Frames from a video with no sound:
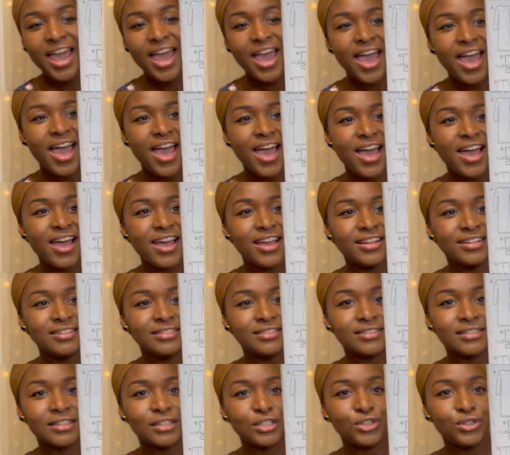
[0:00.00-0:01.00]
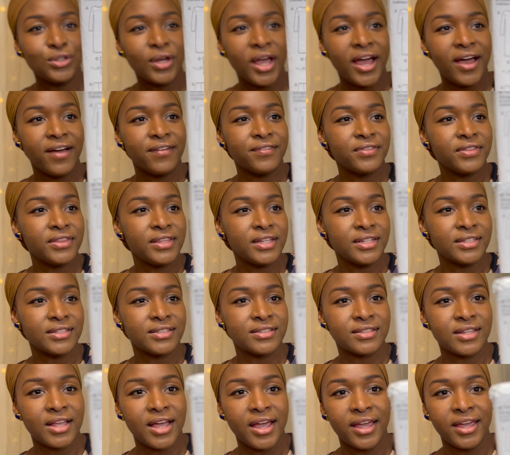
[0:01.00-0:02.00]
and you have
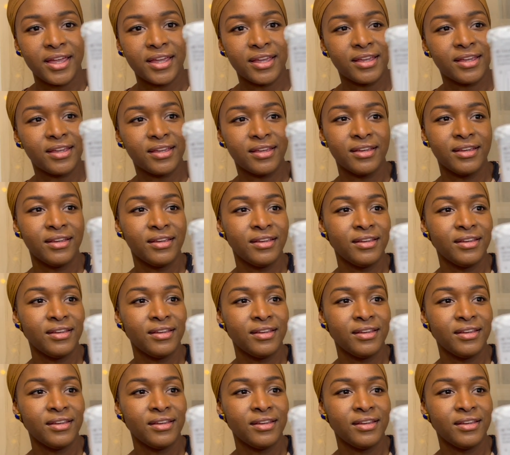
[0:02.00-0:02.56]
this, like,